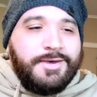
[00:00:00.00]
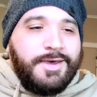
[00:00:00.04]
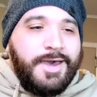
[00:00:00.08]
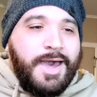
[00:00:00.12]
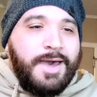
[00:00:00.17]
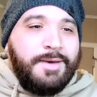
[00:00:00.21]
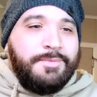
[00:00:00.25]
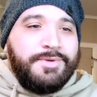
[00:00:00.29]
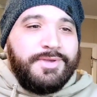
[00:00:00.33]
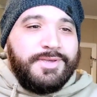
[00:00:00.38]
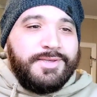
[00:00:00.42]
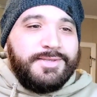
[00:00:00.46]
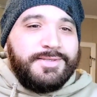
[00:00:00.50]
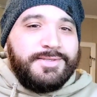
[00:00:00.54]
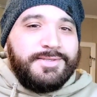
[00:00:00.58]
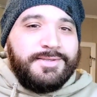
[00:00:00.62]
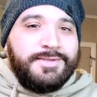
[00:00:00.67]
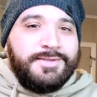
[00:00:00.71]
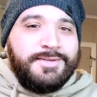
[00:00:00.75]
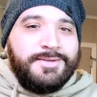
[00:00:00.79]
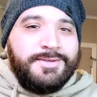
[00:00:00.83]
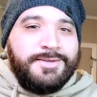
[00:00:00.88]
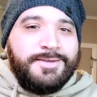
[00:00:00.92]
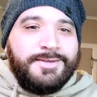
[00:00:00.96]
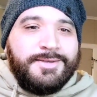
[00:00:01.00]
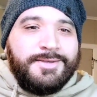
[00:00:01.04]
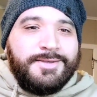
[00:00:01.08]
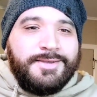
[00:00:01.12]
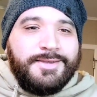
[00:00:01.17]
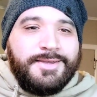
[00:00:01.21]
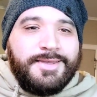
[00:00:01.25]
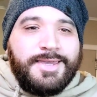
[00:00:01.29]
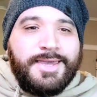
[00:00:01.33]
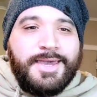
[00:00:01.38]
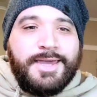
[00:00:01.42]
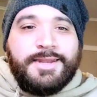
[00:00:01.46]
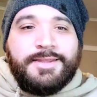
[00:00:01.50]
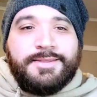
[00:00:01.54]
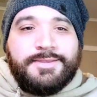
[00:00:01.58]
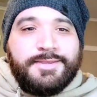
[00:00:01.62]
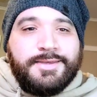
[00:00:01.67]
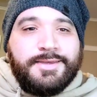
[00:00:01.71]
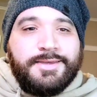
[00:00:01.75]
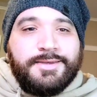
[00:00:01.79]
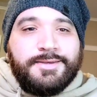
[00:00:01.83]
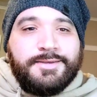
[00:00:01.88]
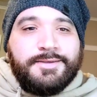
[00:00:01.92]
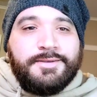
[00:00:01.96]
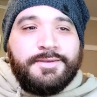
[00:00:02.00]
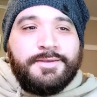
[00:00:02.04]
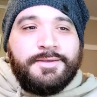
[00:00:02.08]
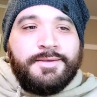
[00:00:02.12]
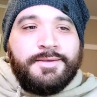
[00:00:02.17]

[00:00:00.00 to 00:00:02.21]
hobbyist kind of thing,